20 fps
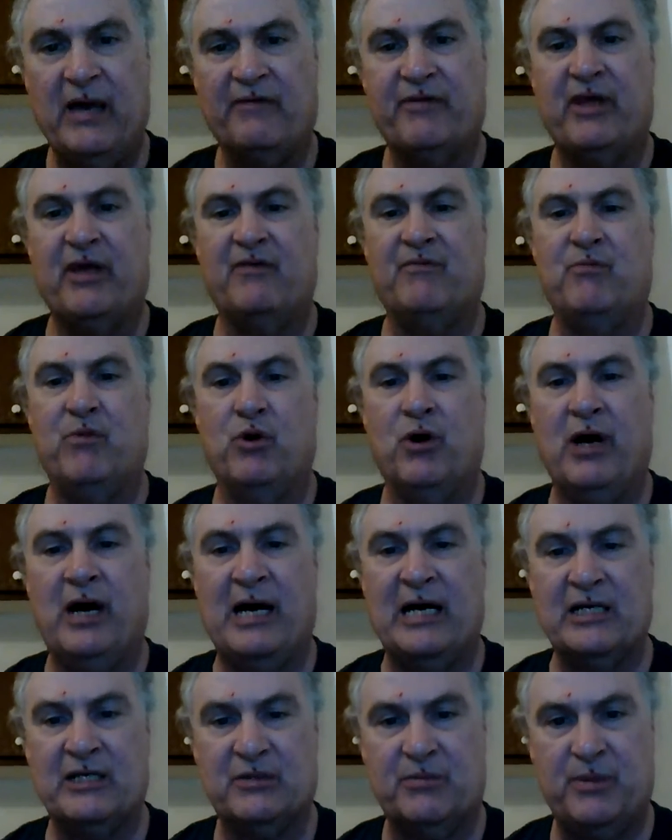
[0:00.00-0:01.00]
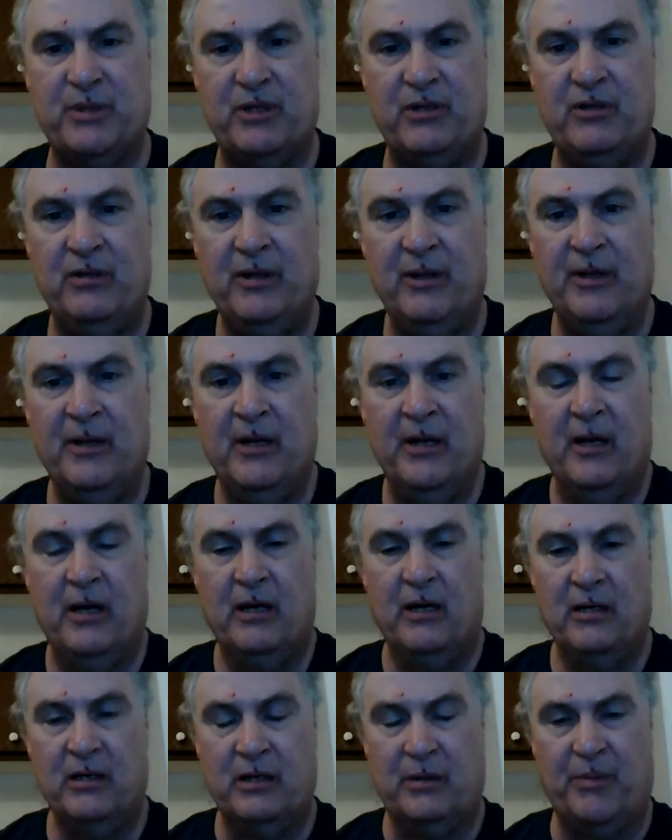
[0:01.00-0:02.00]
have to have more hospital
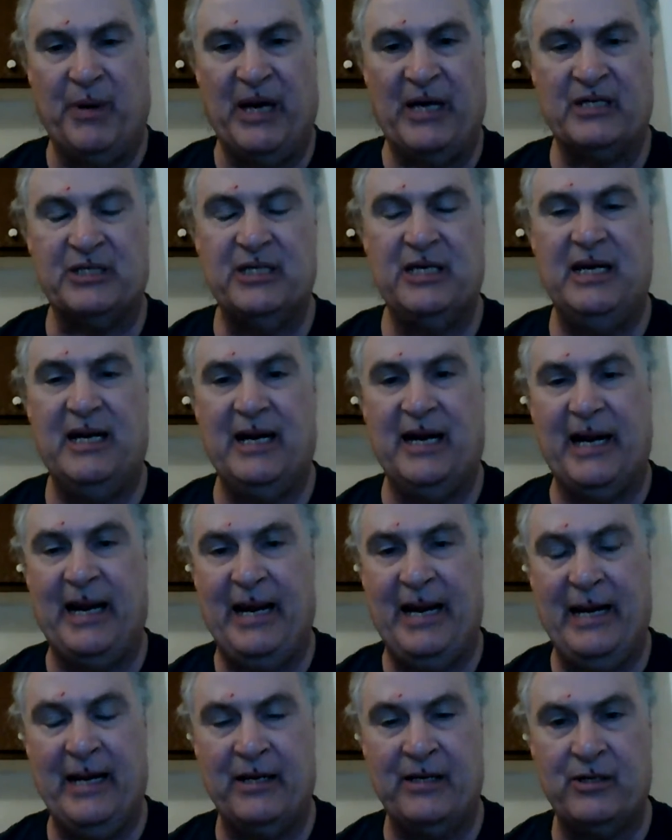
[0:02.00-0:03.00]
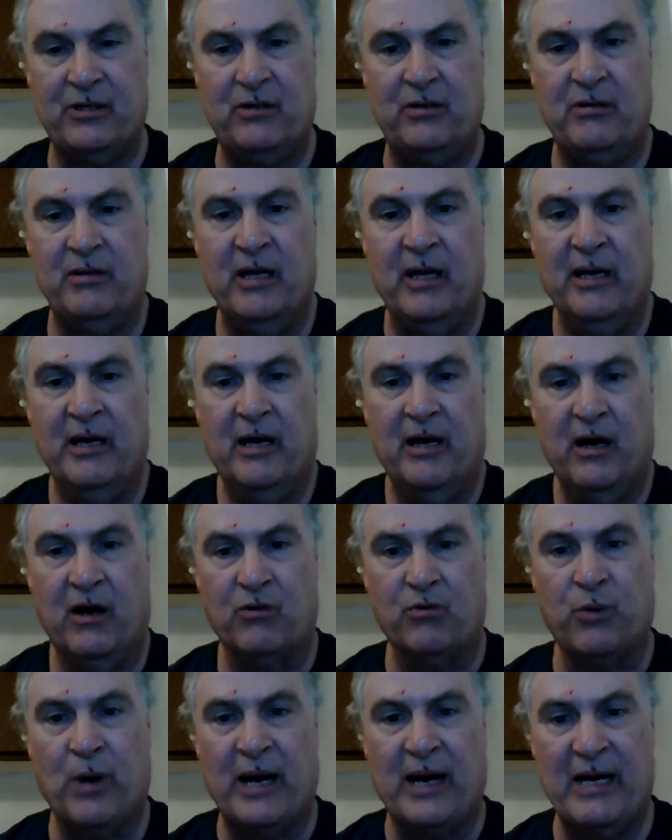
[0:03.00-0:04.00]
capacity to handle a
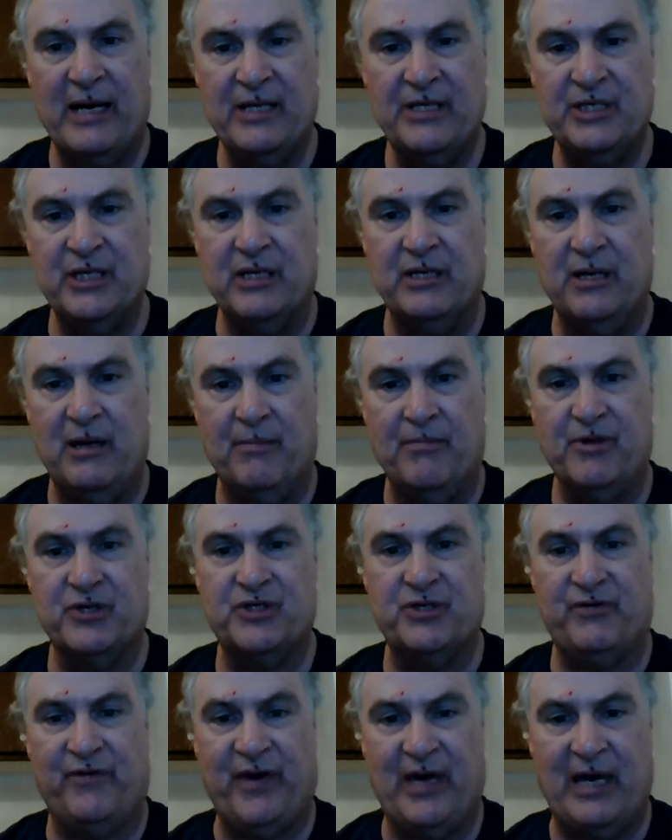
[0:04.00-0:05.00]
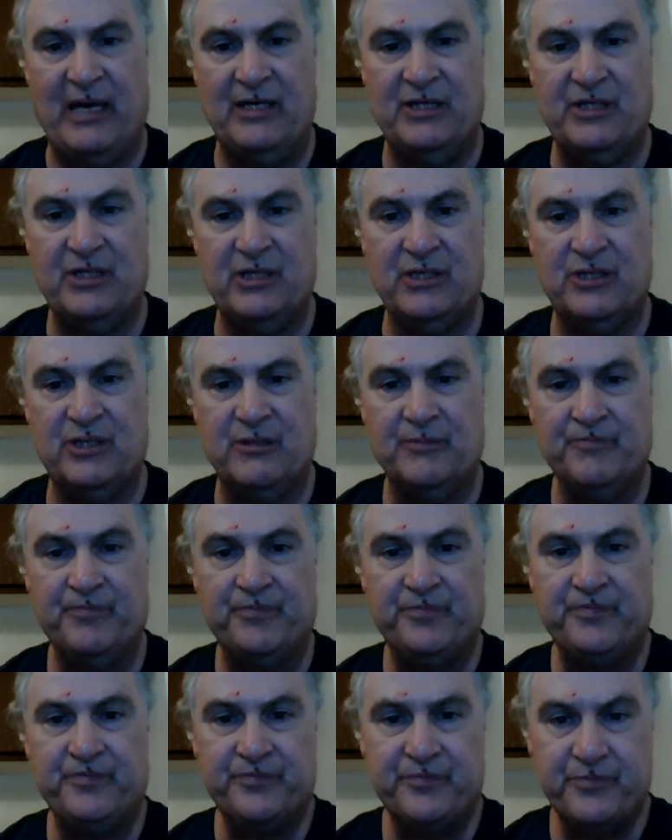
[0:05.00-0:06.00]
rise in numbers of cases.
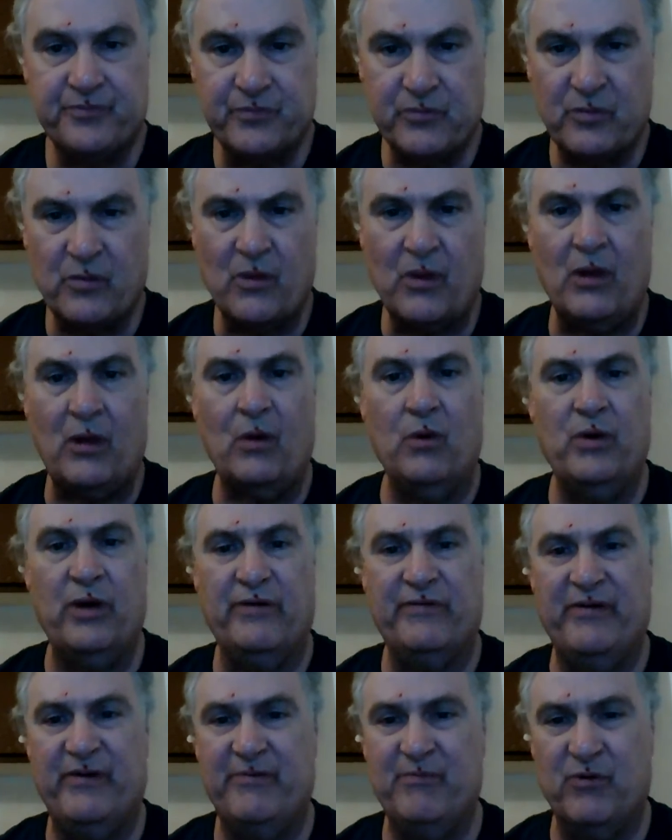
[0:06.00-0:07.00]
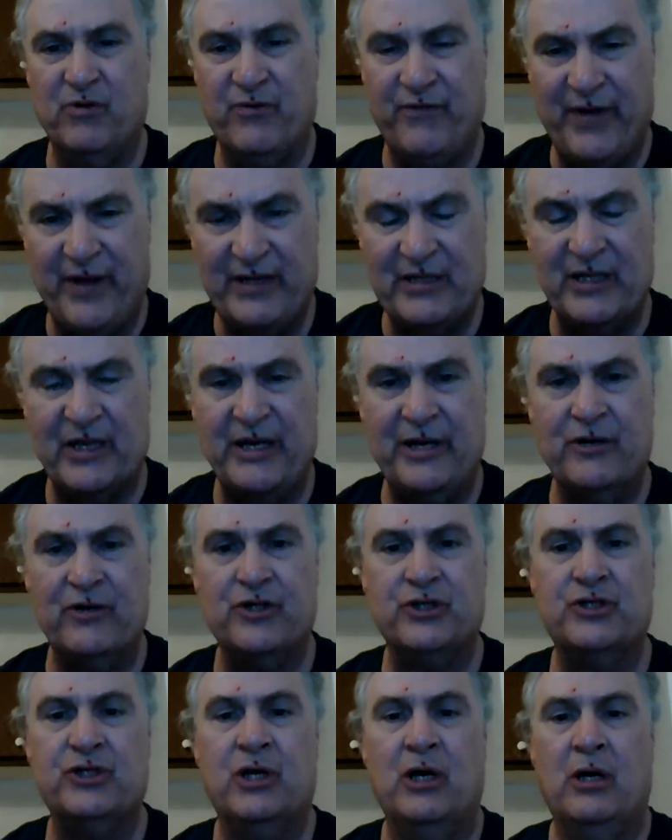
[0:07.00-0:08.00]
We have to have more
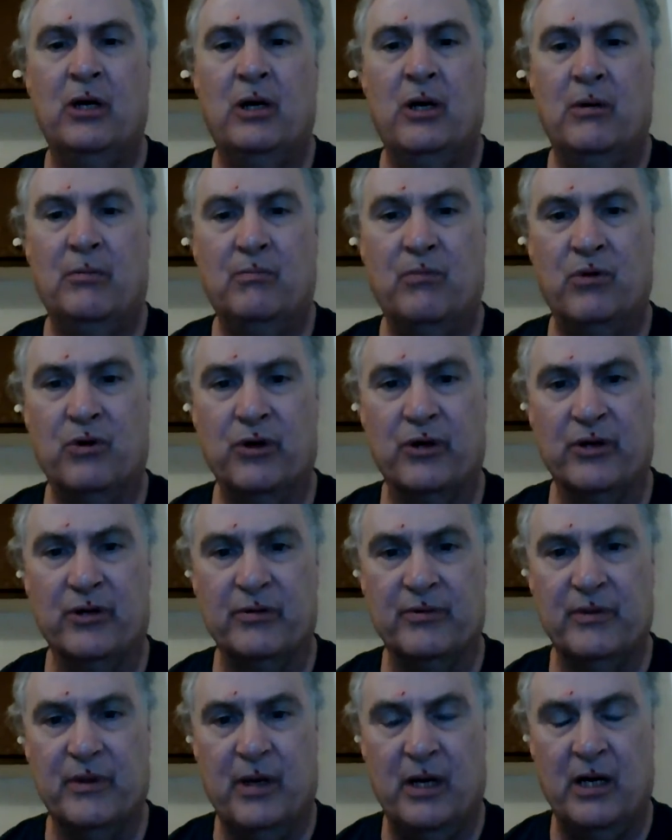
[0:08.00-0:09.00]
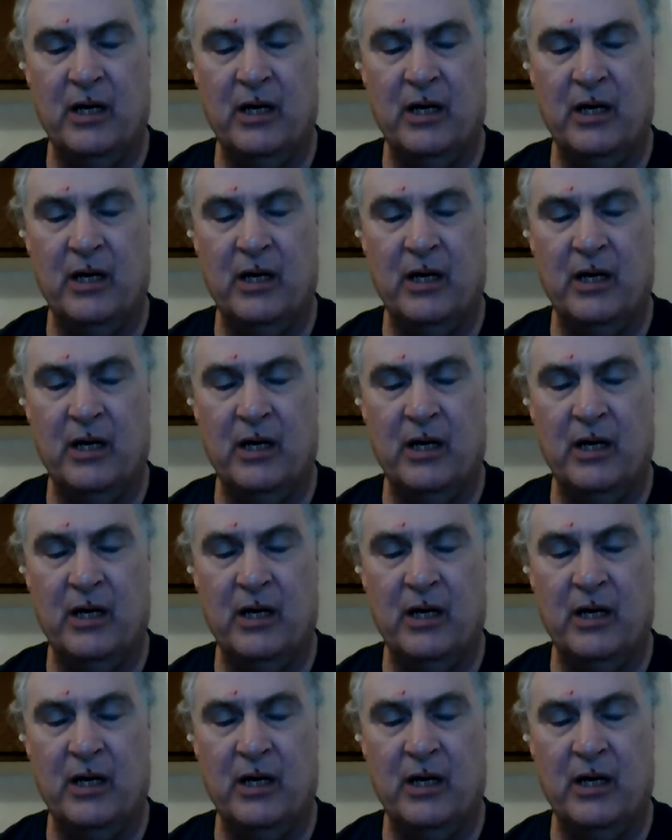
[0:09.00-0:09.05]
ventilators, more